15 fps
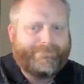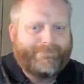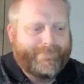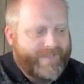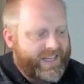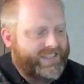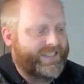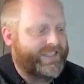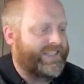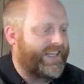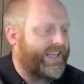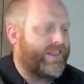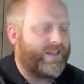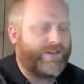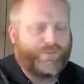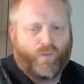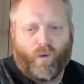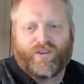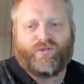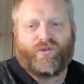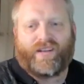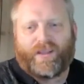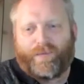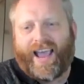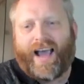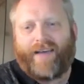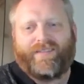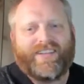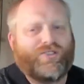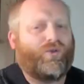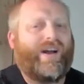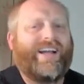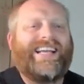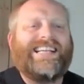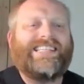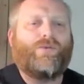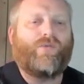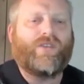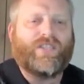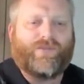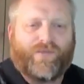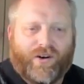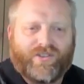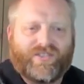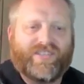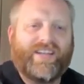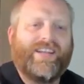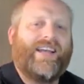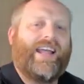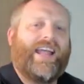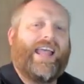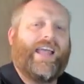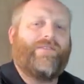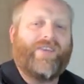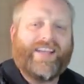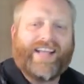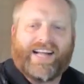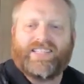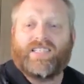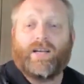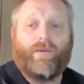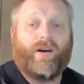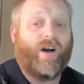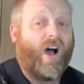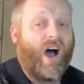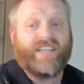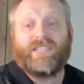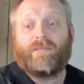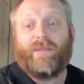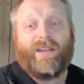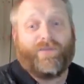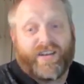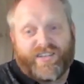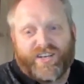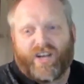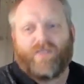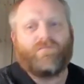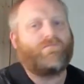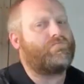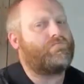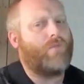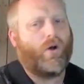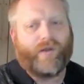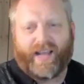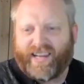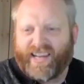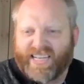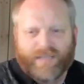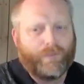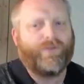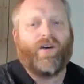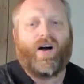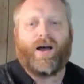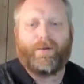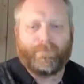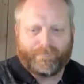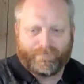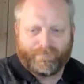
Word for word: this is the, the one trick that we have. Let's try easy ones first, if we get somewhere, awesome. If we don't, okay, let's move on.